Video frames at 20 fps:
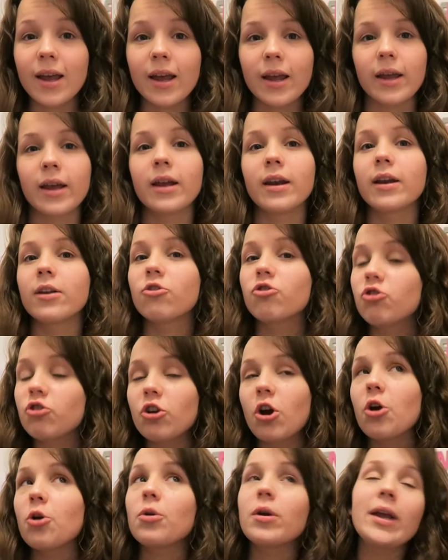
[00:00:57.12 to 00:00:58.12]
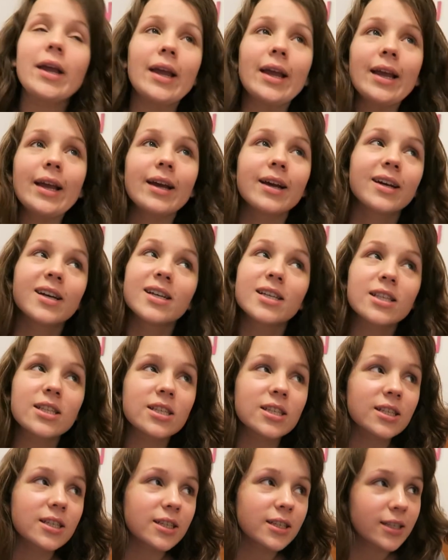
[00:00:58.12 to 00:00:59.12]
in a jokey,
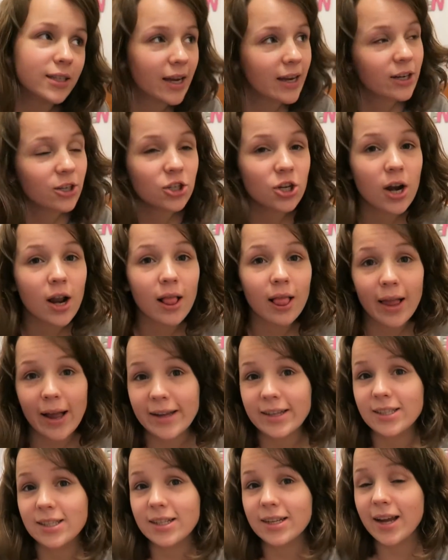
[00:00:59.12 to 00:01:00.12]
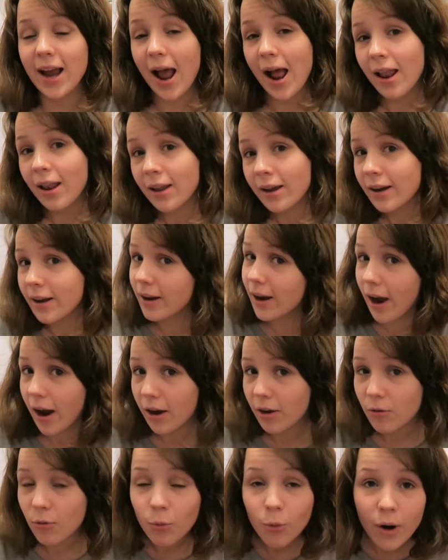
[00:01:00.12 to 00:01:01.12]
sketch classic Helen
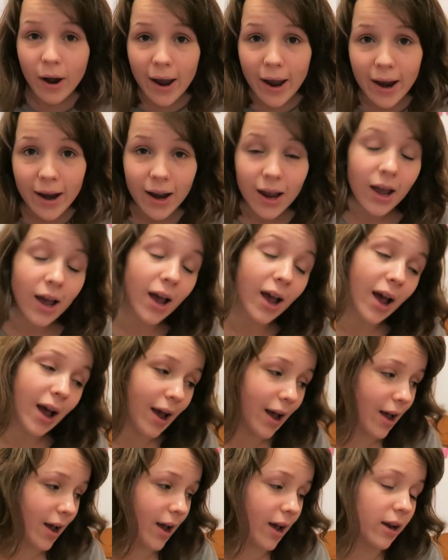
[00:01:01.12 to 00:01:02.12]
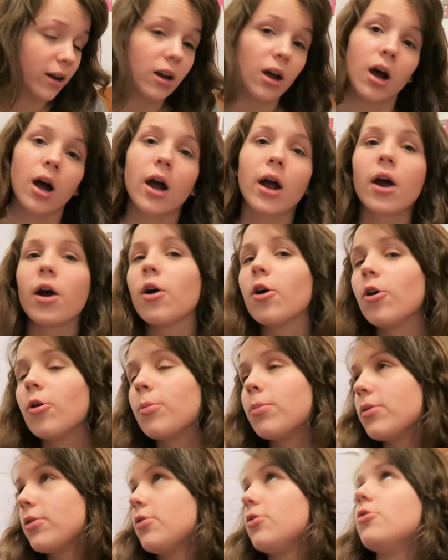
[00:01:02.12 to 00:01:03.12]
kind of way, and I
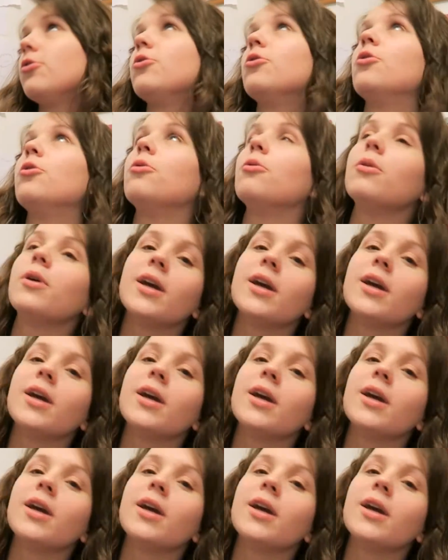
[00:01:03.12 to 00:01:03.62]
hope you